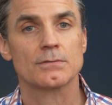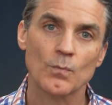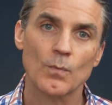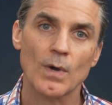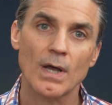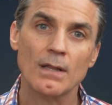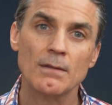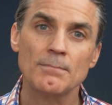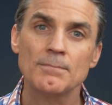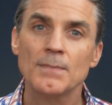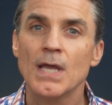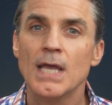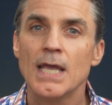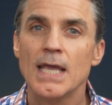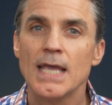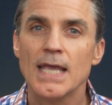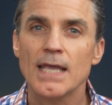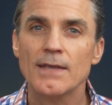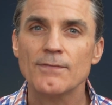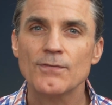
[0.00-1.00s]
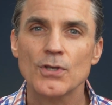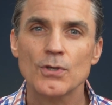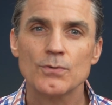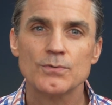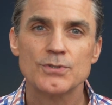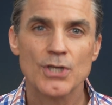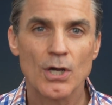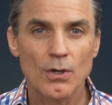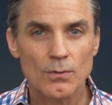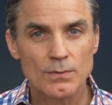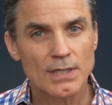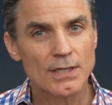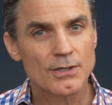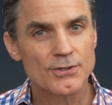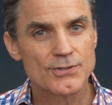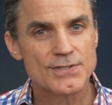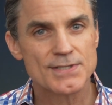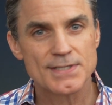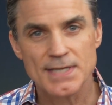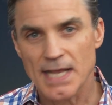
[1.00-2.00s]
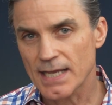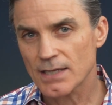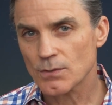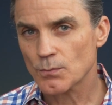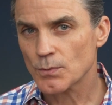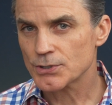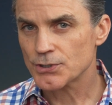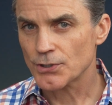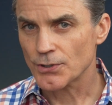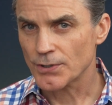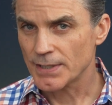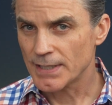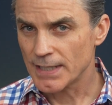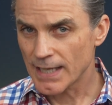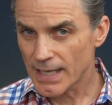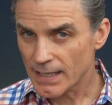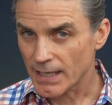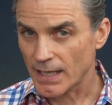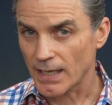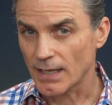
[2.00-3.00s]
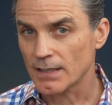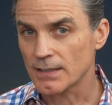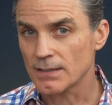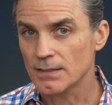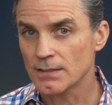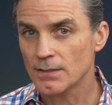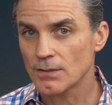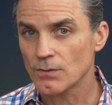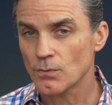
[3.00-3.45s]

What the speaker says: Well, if you don't understand what you're getting